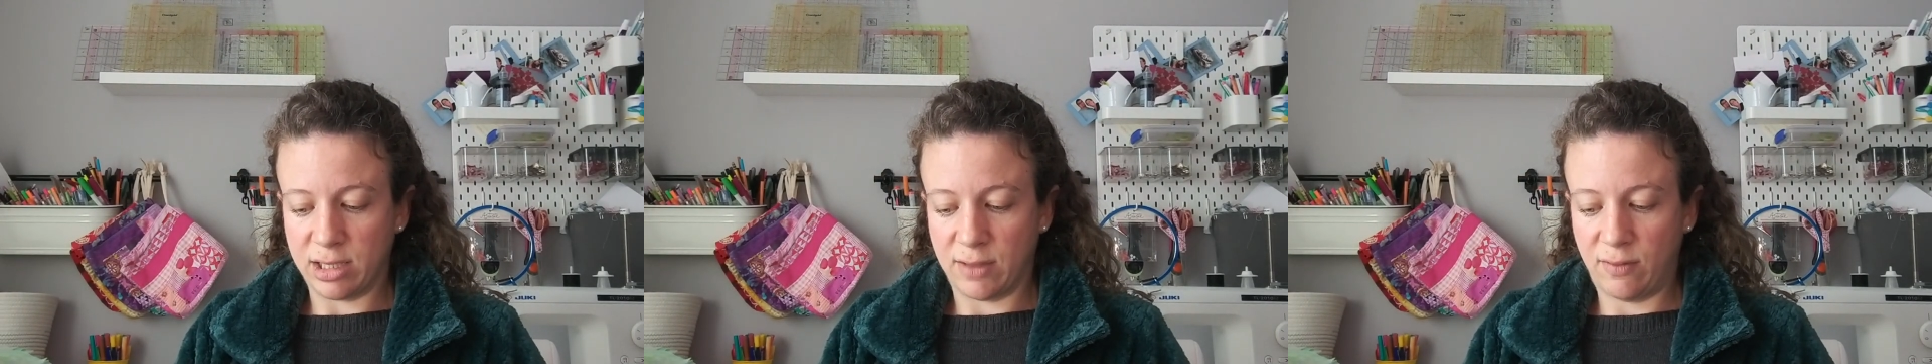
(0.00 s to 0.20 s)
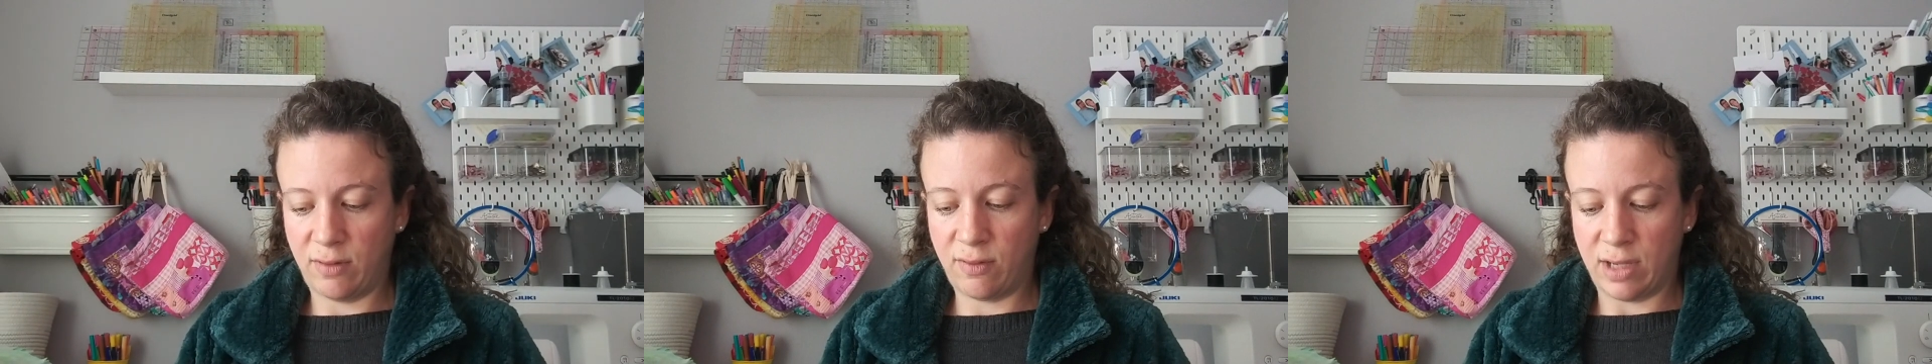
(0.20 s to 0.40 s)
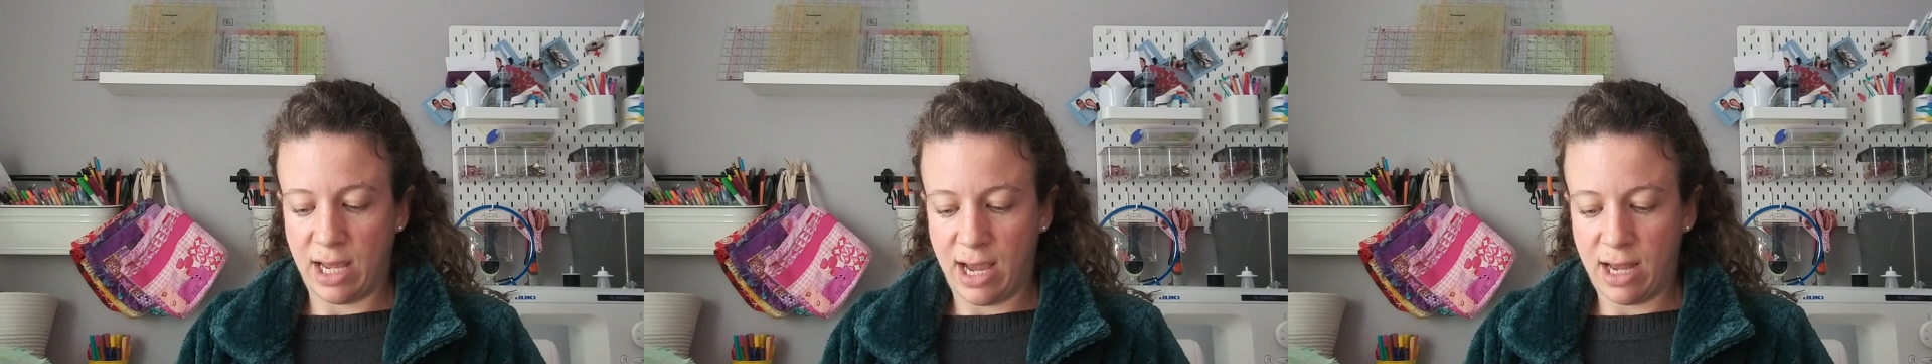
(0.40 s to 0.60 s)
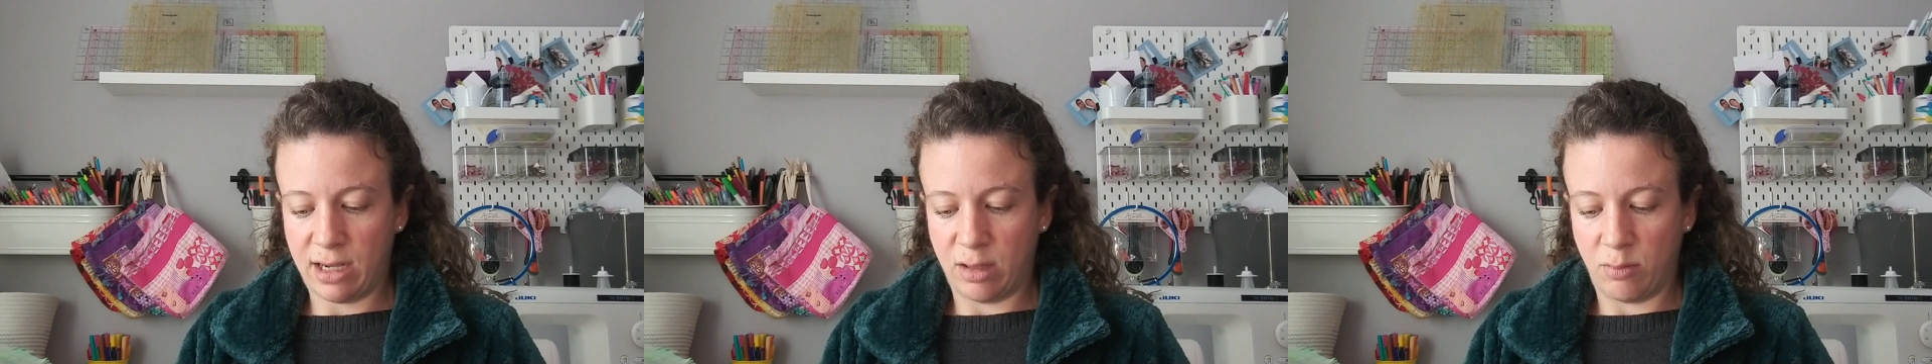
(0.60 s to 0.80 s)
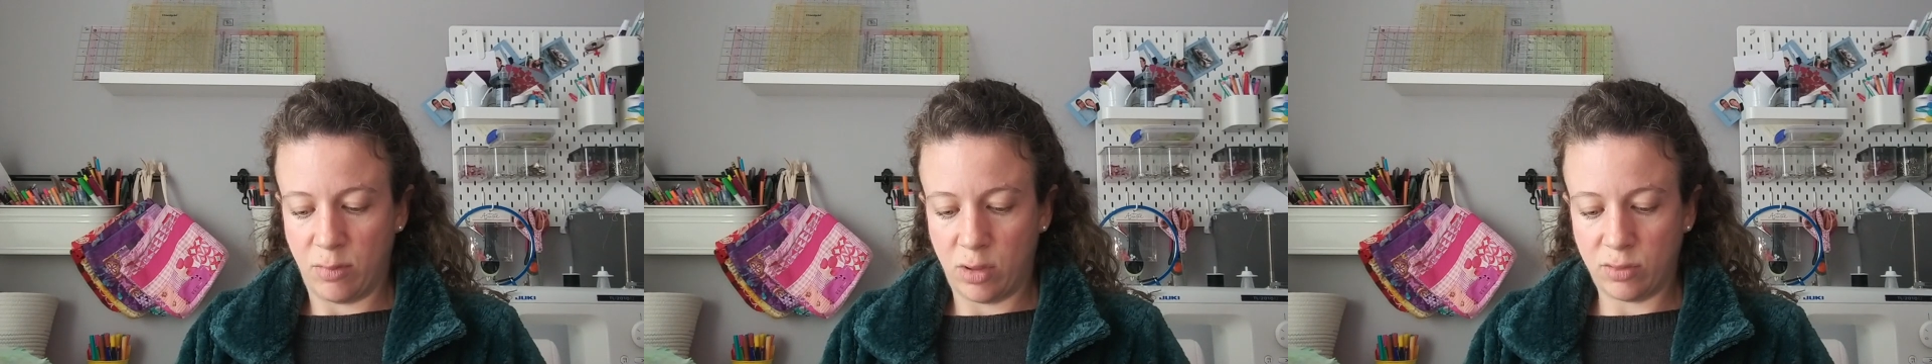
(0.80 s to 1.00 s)
I've even
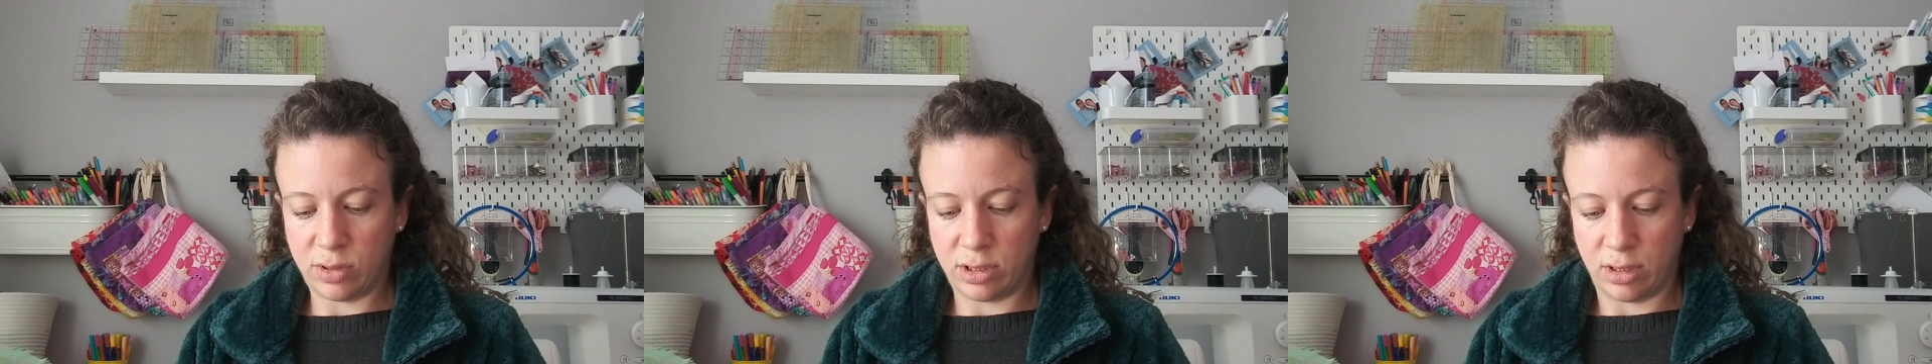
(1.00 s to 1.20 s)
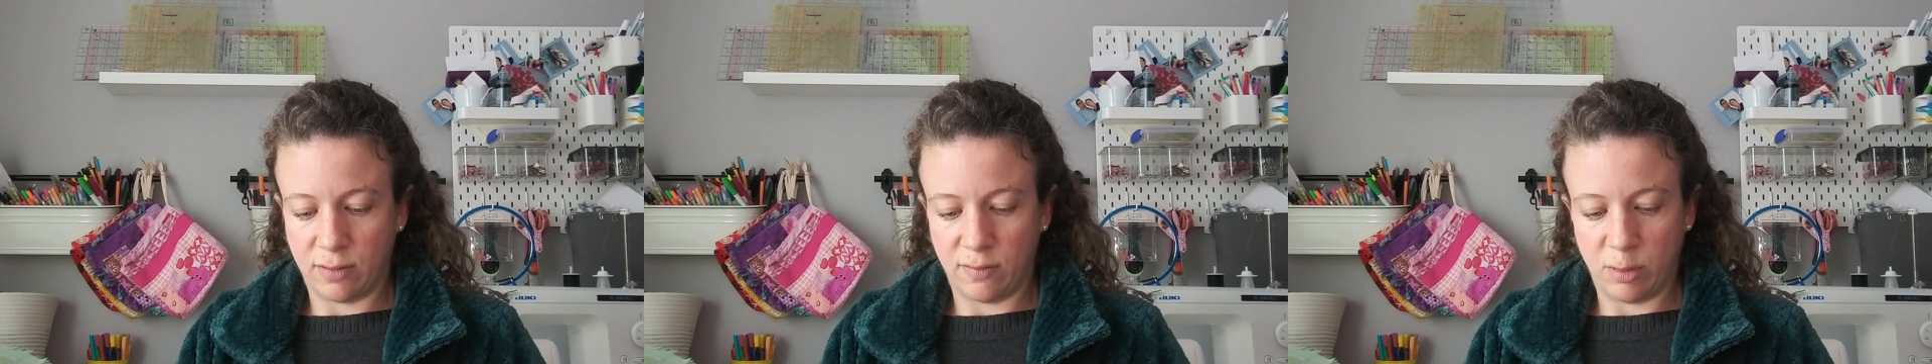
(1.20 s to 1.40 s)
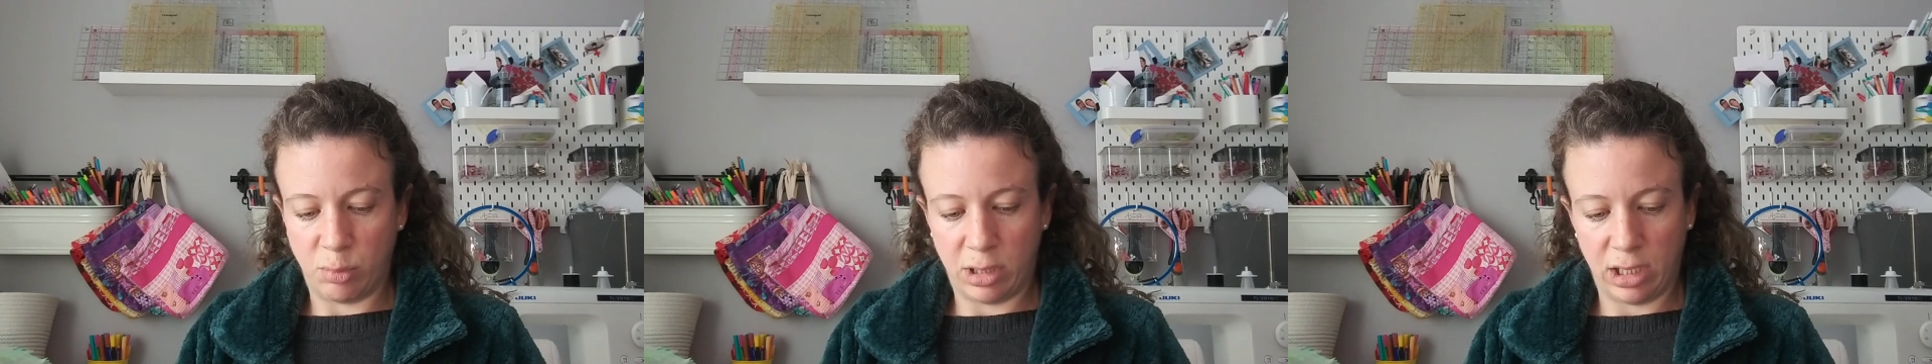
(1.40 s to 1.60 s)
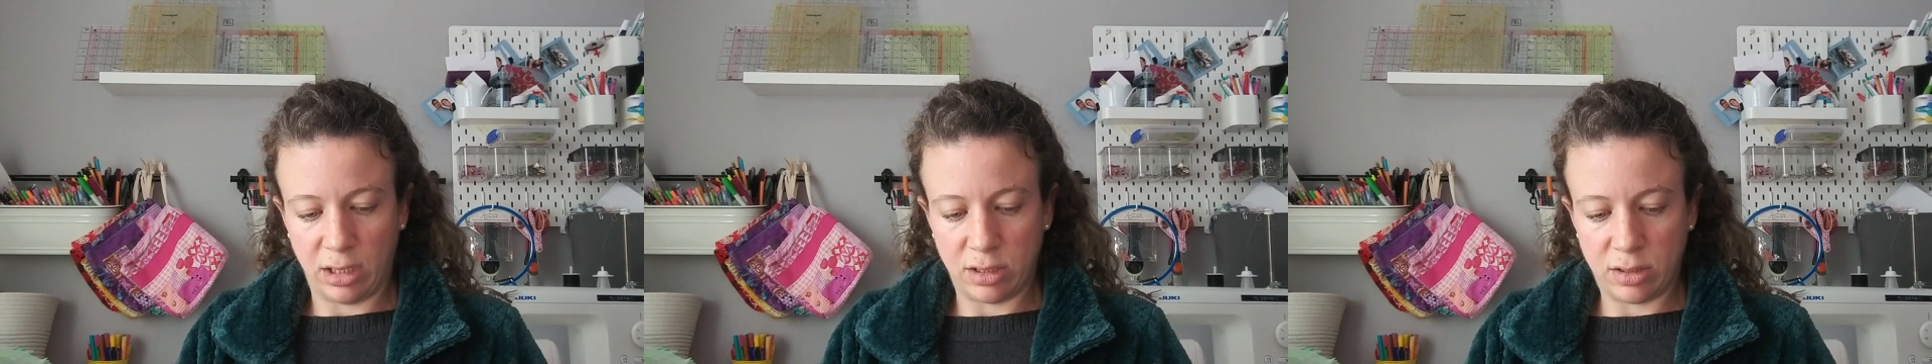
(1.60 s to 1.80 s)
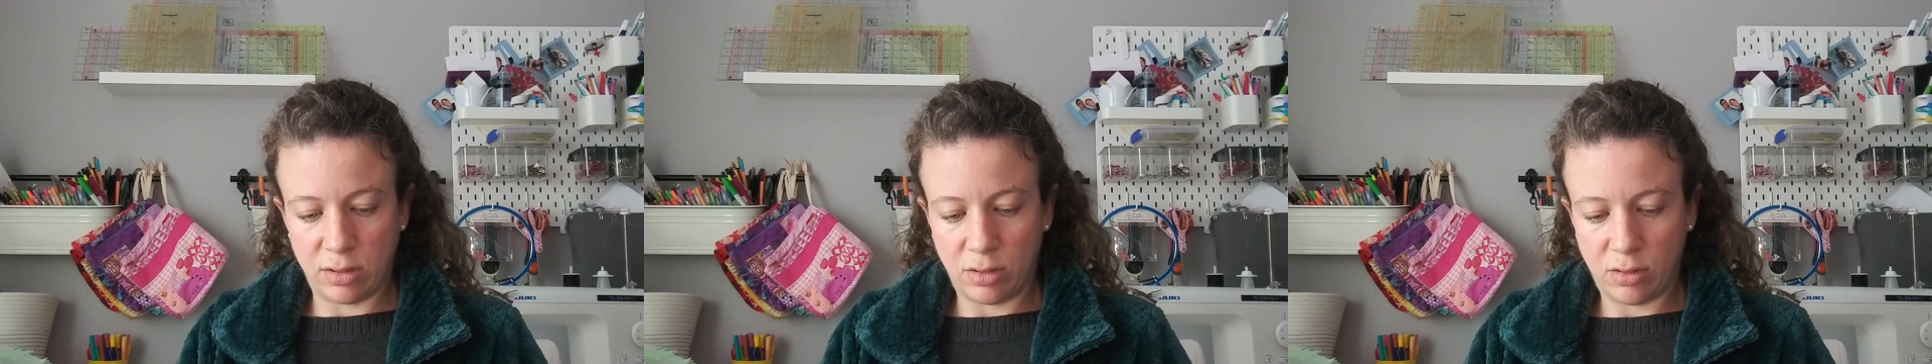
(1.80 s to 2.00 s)
added most of the
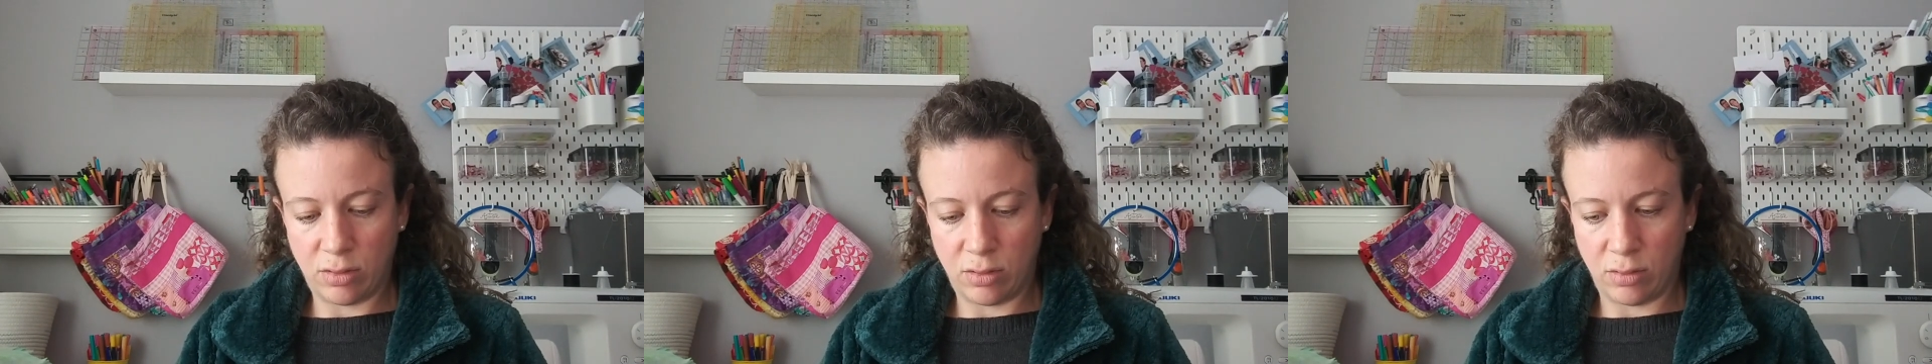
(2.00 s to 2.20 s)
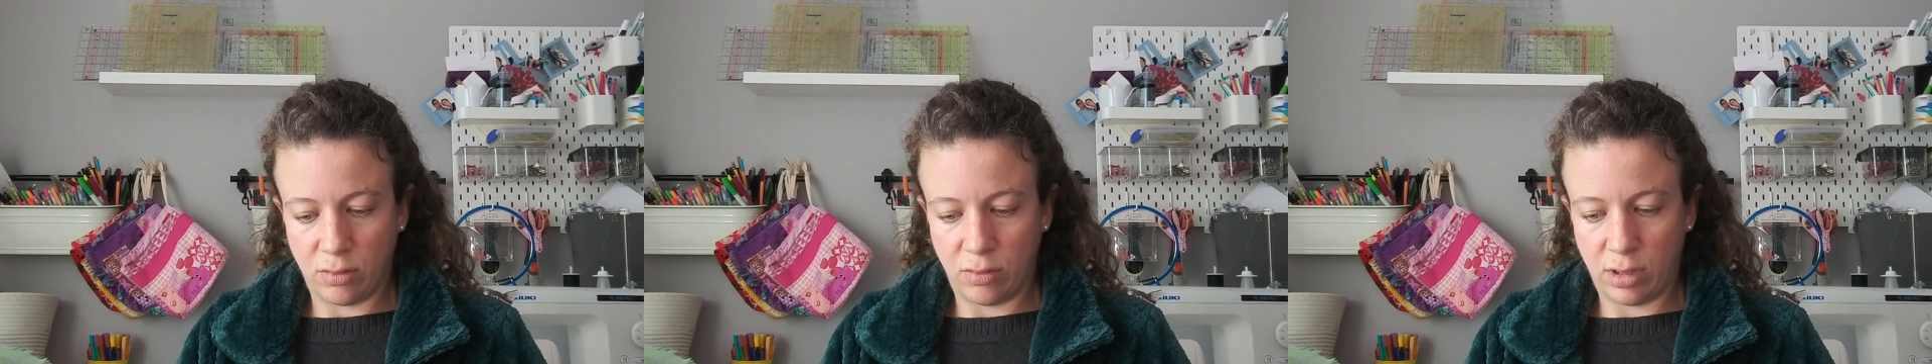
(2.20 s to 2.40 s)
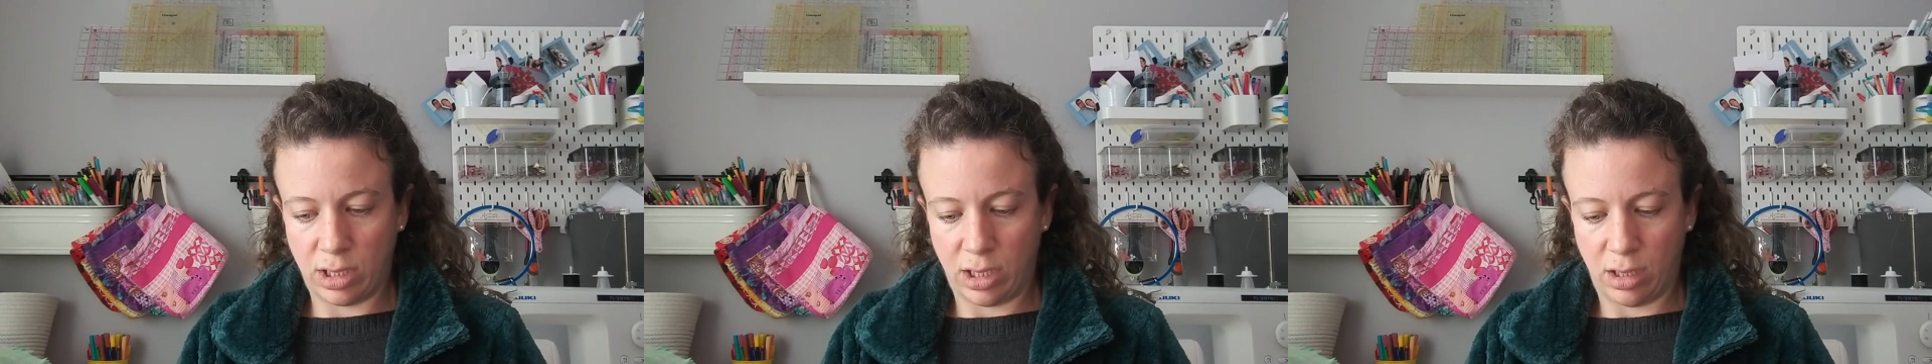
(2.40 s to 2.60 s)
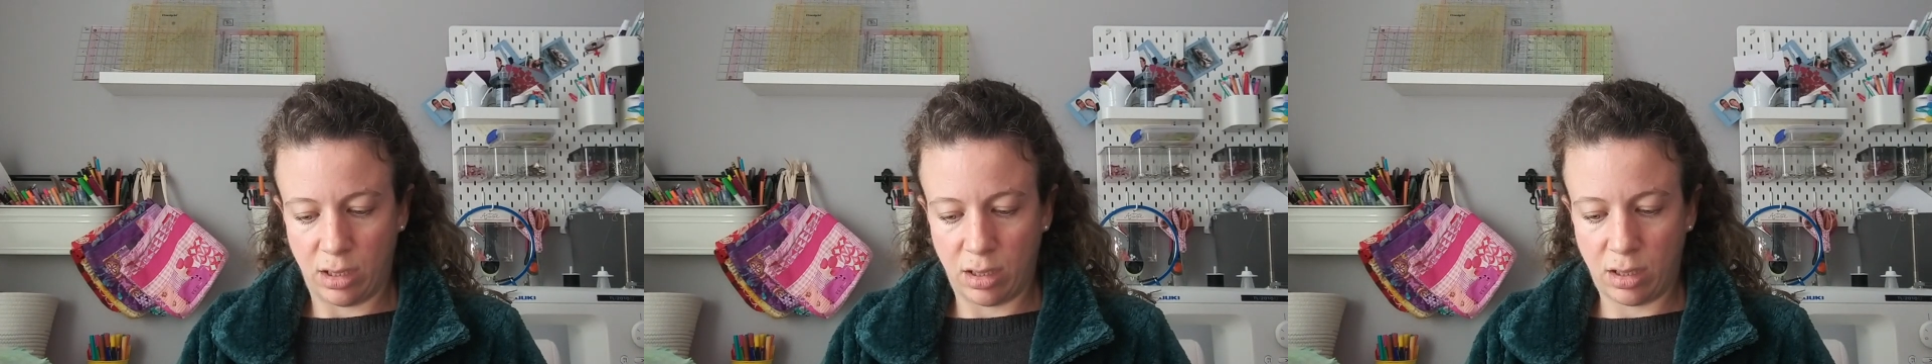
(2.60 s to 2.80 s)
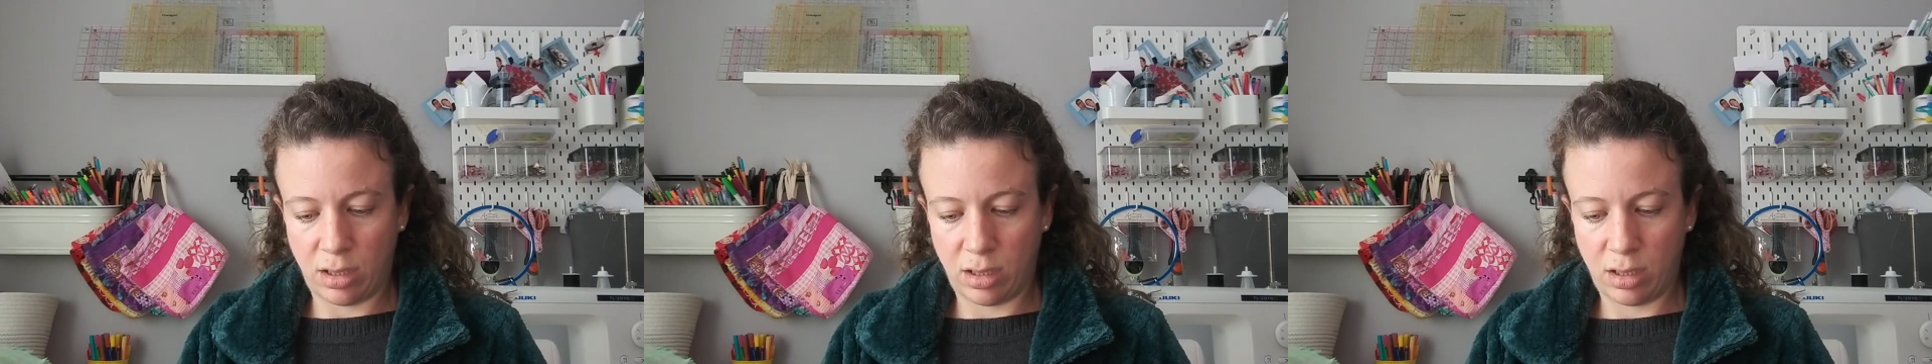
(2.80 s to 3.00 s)
beads on here.